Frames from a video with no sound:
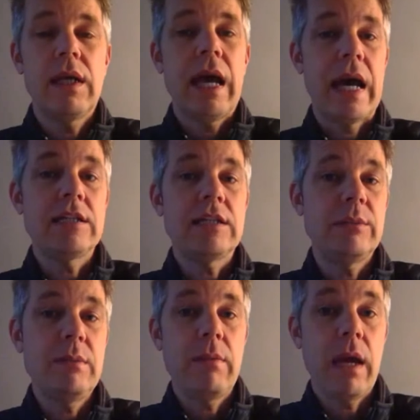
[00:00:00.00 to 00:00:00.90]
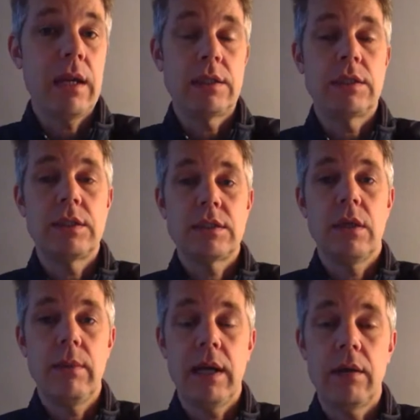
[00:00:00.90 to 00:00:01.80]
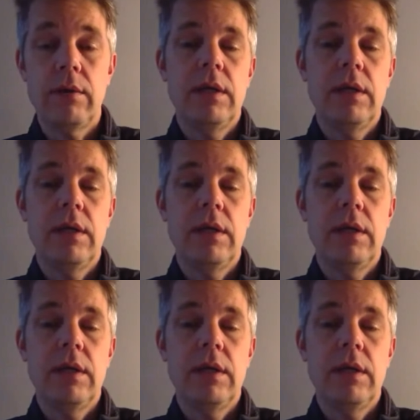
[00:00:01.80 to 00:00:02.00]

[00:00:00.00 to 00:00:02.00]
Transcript: has to be managed somehow.